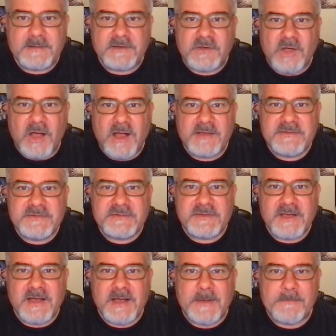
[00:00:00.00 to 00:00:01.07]
God's
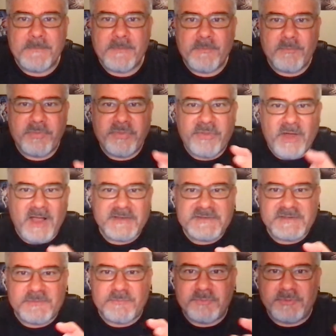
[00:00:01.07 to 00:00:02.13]
um,
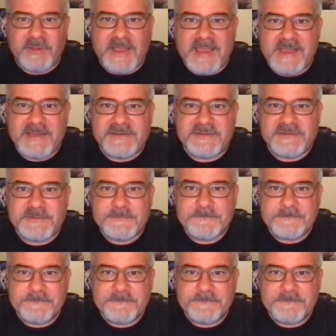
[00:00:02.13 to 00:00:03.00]
thoughts and plans